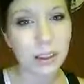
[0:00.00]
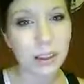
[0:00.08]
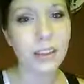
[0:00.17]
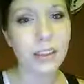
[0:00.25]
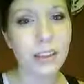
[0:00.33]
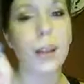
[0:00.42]

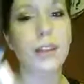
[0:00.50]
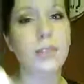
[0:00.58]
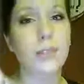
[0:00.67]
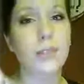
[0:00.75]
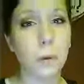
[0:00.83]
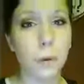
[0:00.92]
So I use the
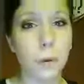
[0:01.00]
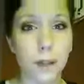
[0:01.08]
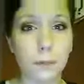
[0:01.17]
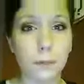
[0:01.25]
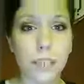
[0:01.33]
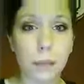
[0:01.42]
full
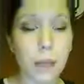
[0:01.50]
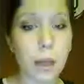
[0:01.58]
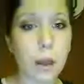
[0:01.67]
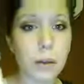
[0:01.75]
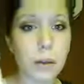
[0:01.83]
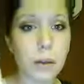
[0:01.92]
coverage. I
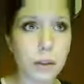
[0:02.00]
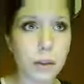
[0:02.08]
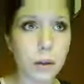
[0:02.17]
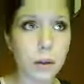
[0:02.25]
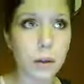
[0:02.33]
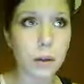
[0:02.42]

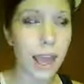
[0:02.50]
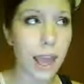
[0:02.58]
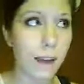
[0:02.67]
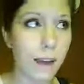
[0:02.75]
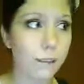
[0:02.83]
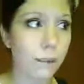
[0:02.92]
also
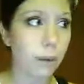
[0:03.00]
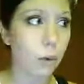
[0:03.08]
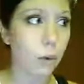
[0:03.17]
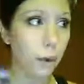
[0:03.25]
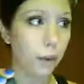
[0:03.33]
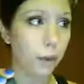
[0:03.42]
have an
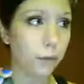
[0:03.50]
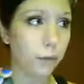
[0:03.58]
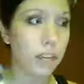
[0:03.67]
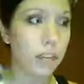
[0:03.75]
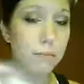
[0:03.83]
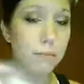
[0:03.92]
oil-free
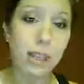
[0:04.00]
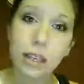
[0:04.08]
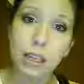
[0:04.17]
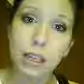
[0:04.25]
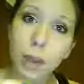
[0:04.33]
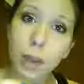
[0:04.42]
medium
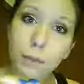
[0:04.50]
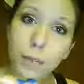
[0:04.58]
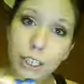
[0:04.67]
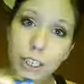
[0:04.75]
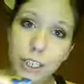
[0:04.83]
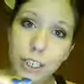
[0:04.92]

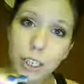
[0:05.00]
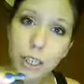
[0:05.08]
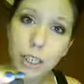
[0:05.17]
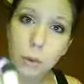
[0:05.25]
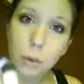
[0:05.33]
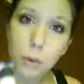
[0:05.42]
coverage
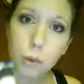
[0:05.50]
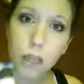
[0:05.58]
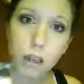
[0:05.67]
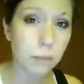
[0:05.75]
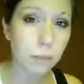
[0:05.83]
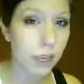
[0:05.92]
one
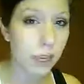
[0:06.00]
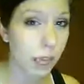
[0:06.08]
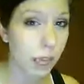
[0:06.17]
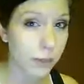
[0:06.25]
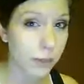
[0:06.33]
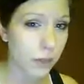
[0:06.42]
that I
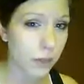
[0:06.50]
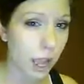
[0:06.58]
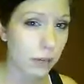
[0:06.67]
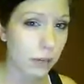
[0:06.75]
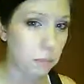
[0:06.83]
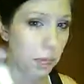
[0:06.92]
haven't tried,
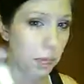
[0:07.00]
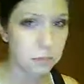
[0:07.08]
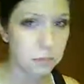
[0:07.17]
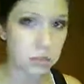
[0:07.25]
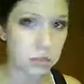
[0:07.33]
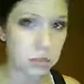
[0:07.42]
but just
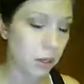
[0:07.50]
so you're